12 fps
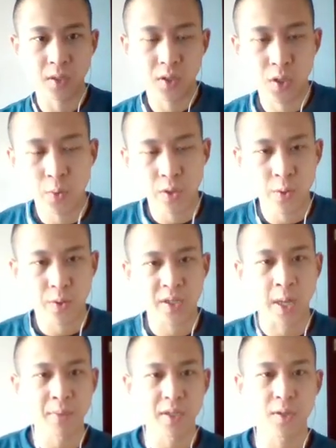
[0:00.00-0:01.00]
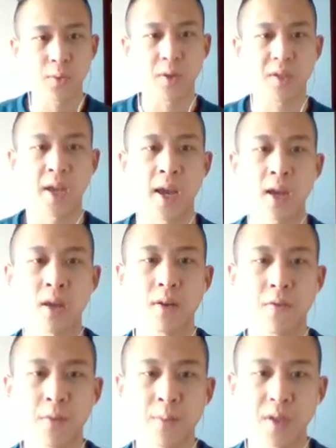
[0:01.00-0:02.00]
you were tempted to attack
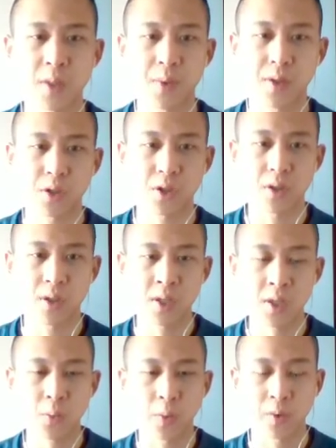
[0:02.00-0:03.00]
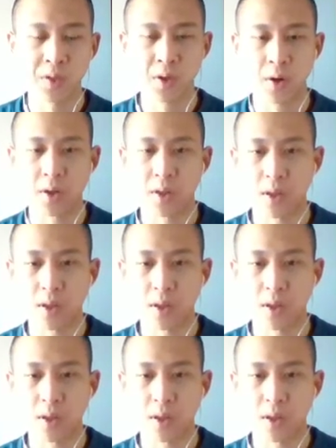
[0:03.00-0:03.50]
from this position. This is what started the